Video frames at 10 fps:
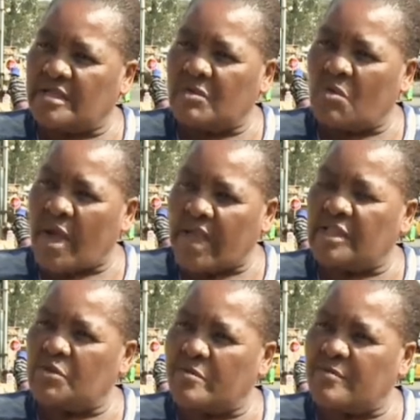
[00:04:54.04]

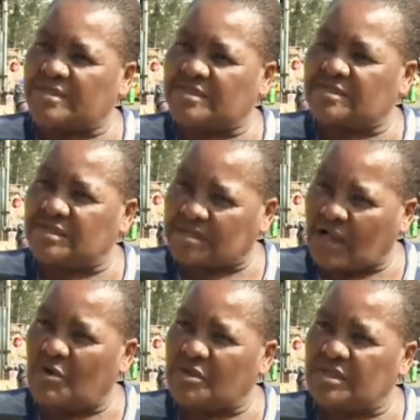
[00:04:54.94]
while we must sit
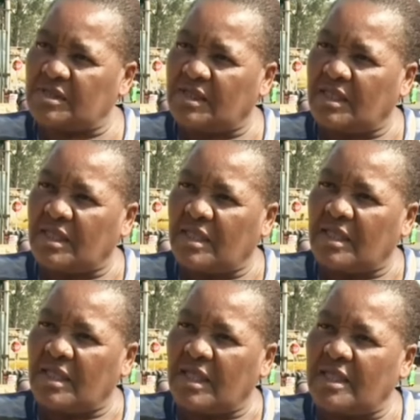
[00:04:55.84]
down
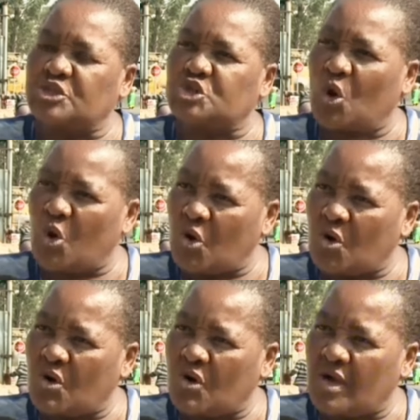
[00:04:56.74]
and
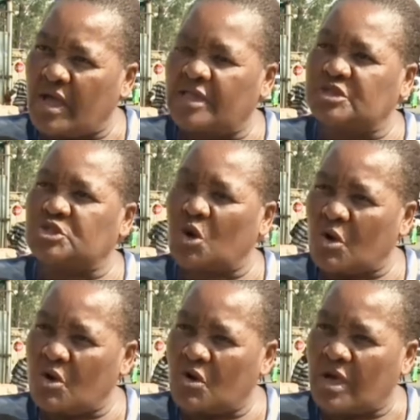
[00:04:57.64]
talk and
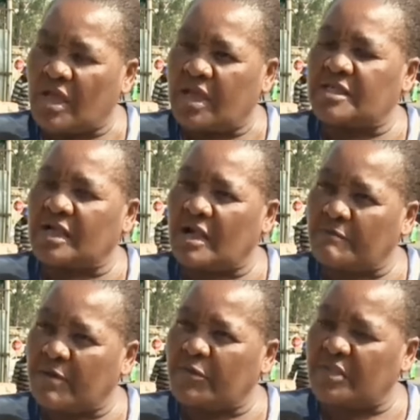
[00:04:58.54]
talk and
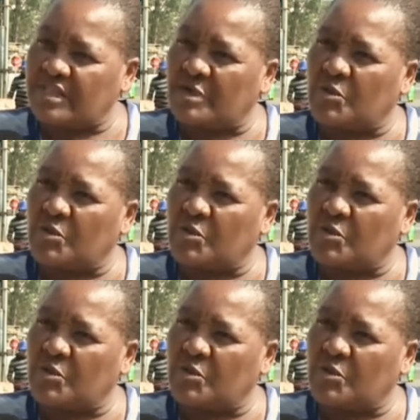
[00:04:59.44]
come up with a